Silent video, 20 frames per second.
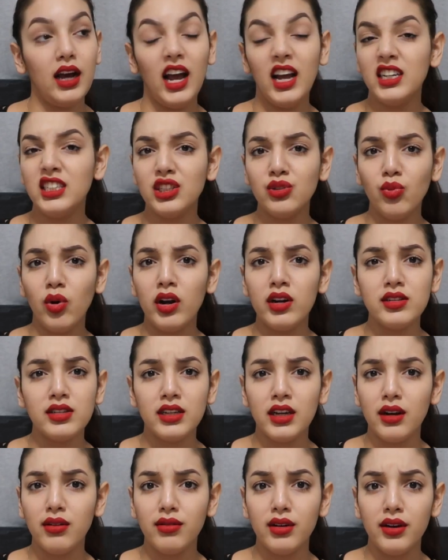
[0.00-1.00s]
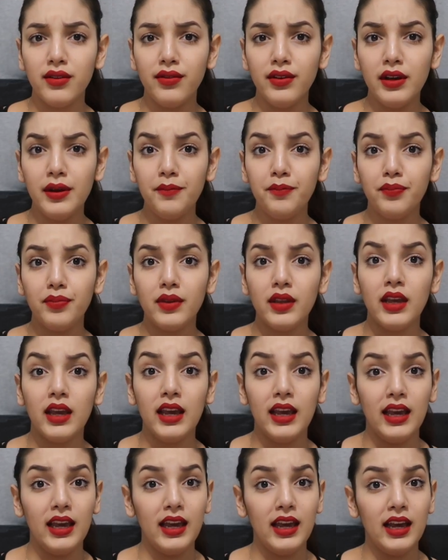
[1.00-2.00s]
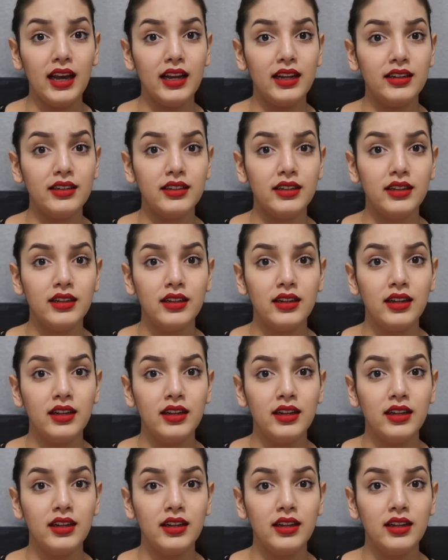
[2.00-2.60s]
I just wanted to get rid of it, and